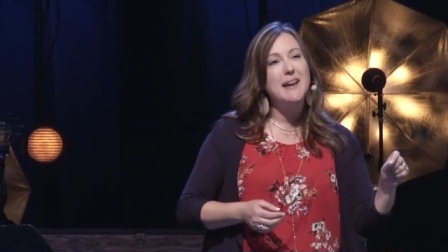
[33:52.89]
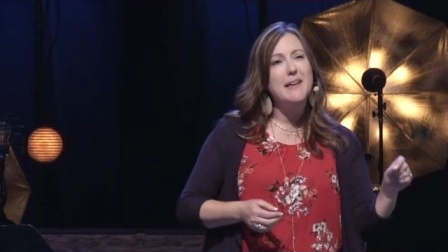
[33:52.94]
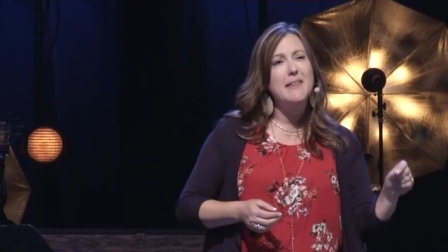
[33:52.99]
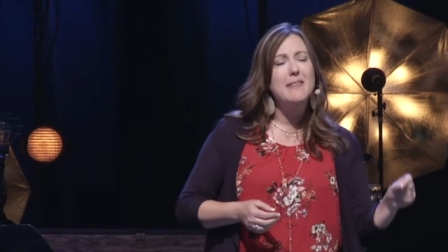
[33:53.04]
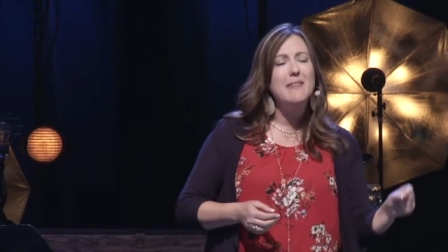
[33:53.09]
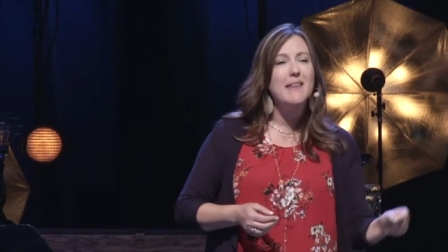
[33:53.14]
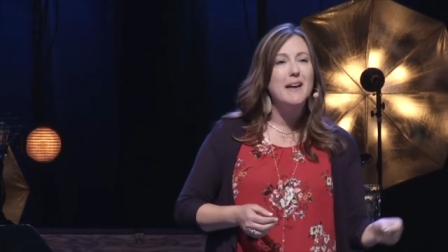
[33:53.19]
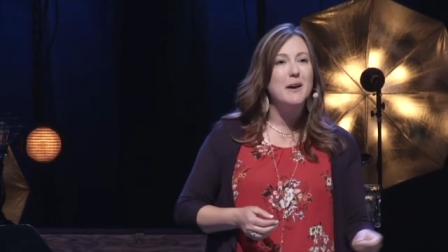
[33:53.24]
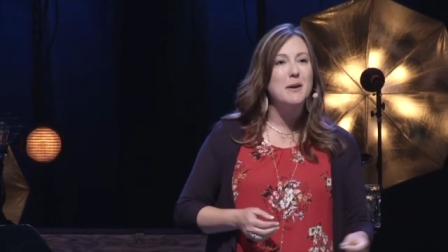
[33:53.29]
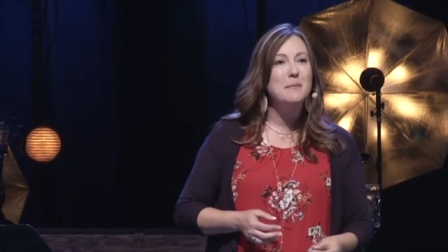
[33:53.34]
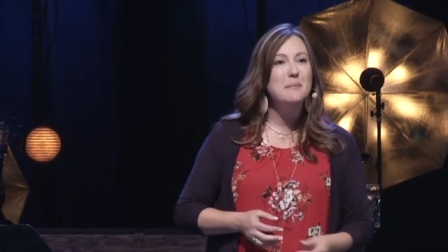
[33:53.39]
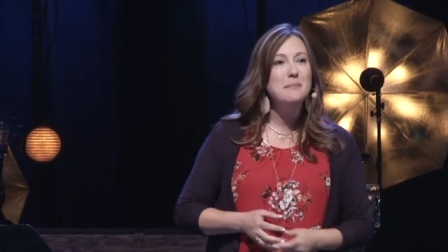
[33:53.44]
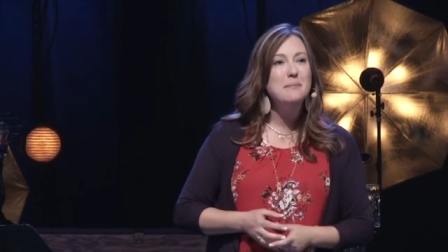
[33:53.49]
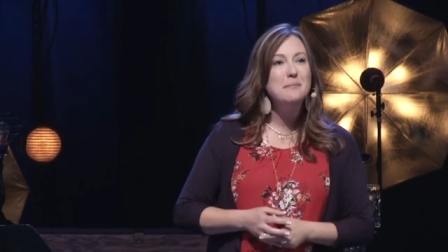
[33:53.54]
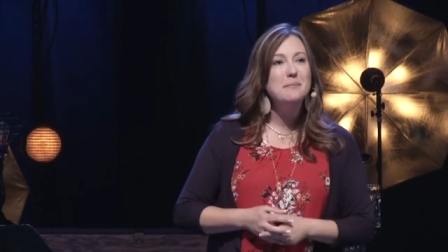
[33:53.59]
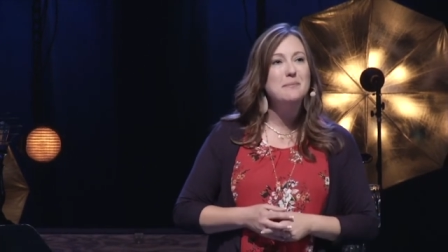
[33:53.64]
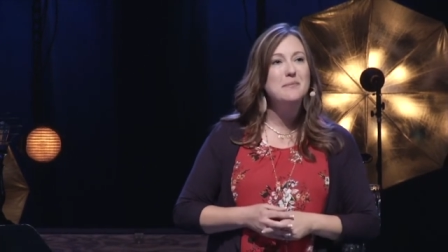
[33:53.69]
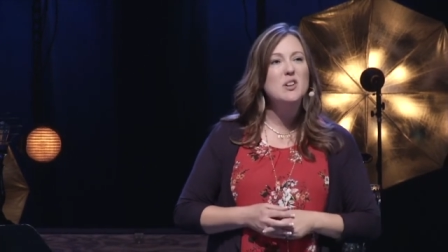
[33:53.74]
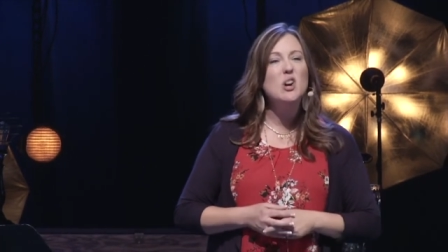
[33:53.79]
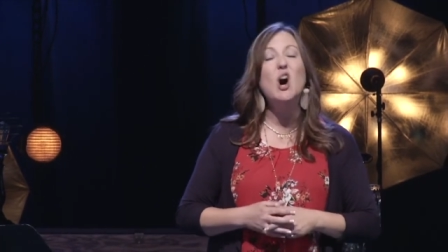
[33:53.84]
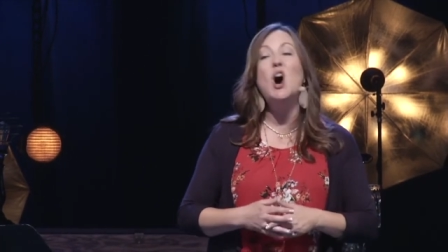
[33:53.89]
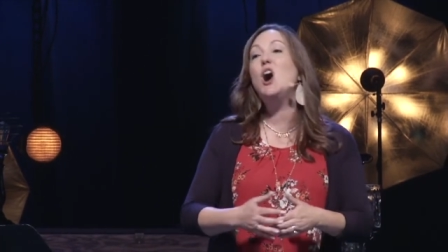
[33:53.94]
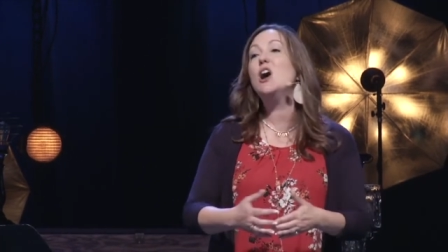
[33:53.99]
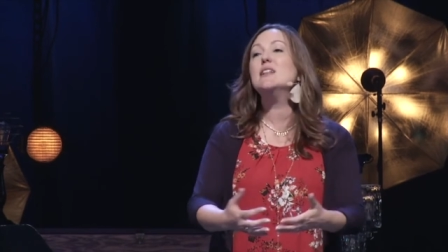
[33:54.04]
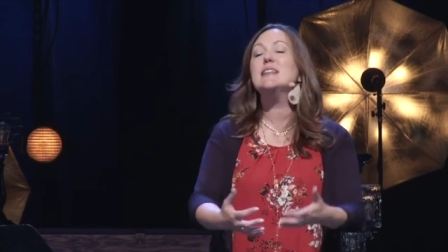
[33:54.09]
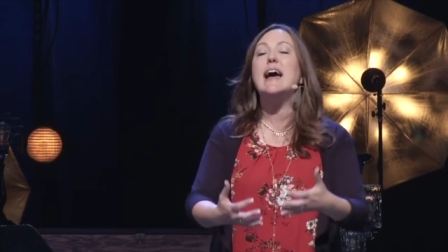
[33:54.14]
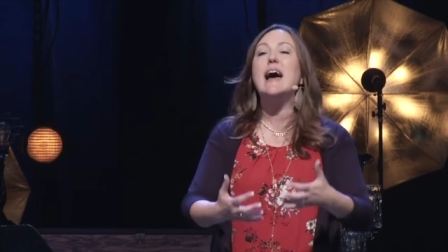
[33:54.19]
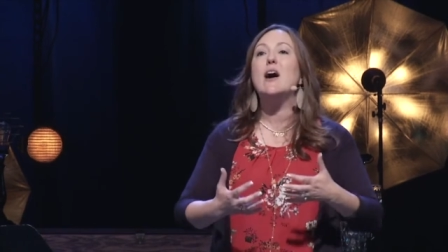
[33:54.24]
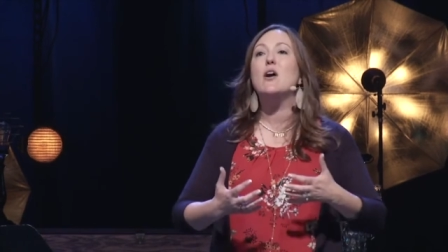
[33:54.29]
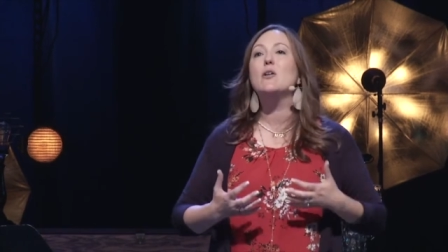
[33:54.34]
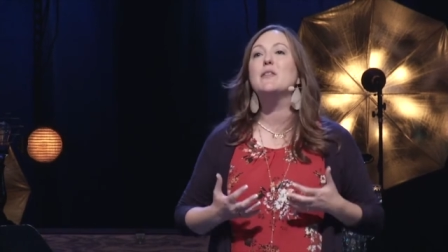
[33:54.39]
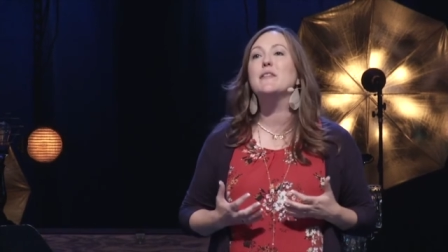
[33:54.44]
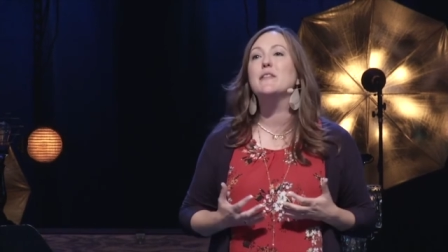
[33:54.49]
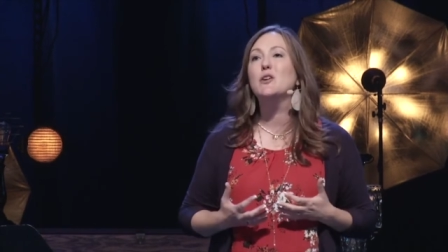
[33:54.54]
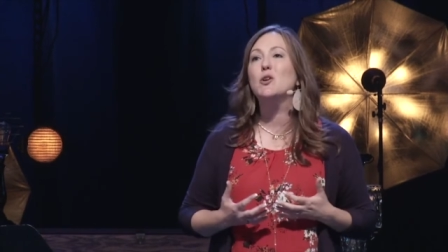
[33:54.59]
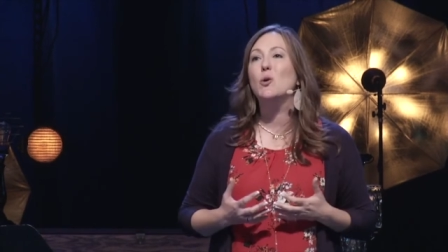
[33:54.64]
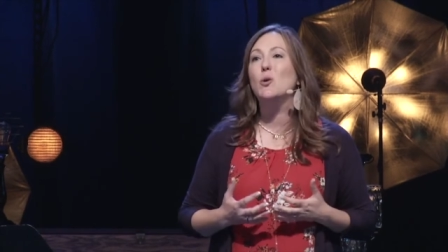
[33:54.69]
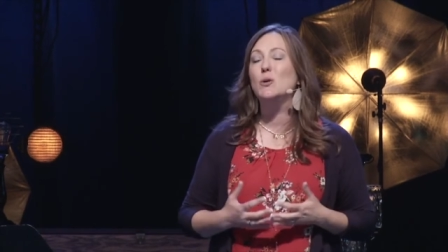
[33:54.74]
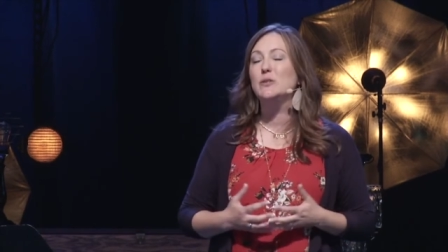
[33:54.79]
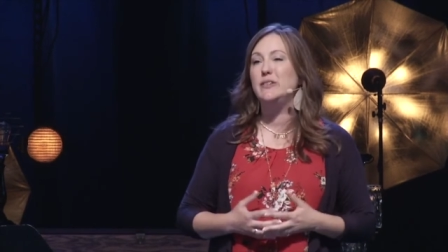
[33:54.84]
in them. Call out
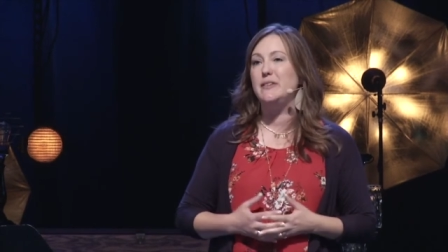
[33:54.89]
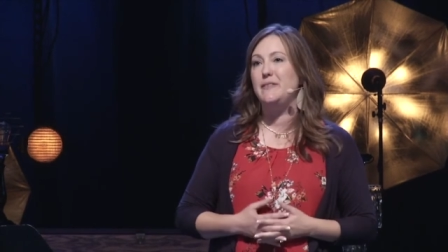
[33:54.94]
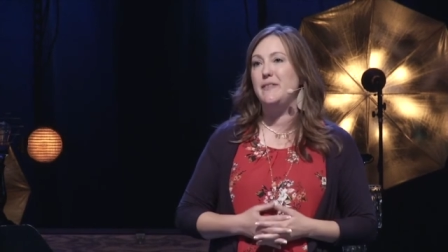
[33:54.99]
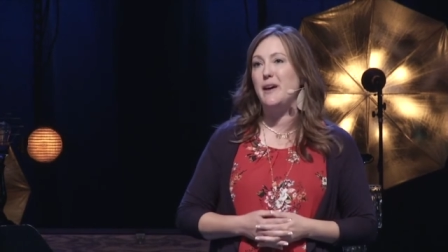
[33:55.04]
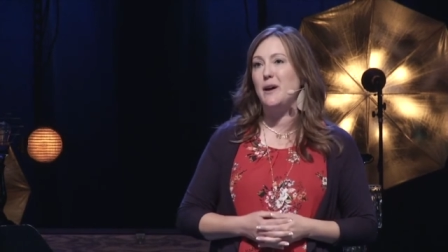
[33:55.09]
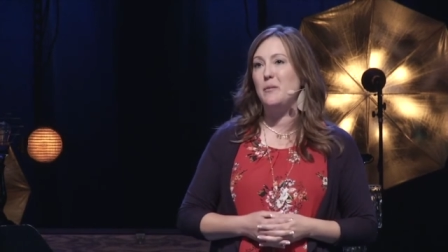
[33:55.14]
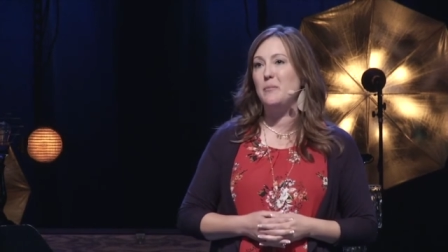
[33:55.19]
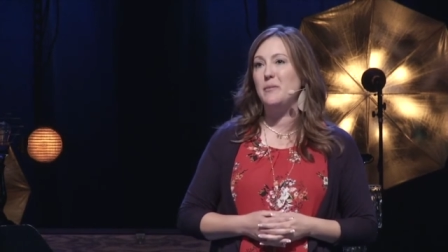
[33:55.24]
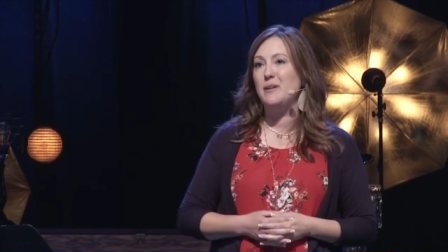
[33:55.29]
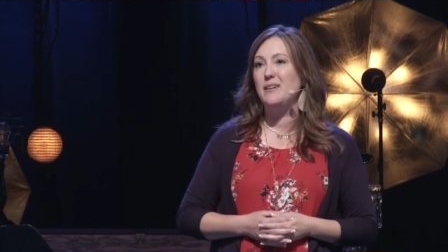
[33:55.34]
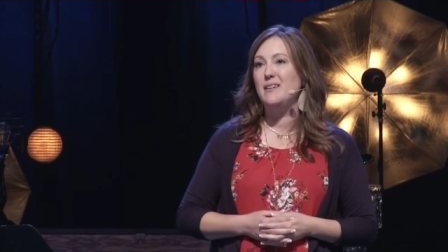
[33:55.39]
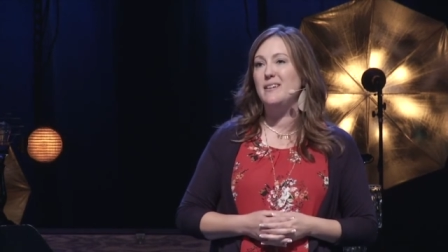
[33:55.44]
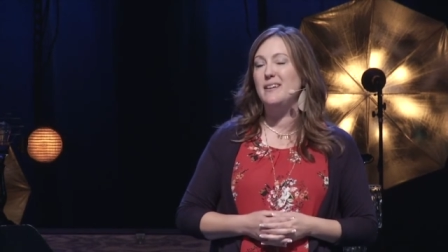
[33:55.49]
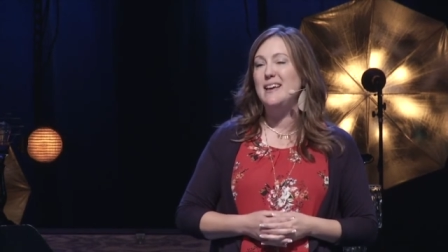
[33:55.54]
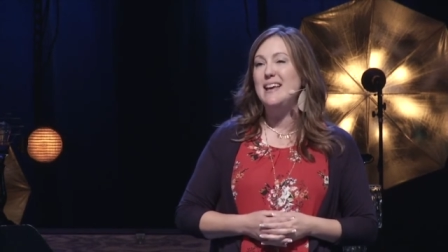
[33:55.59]
the gold in them.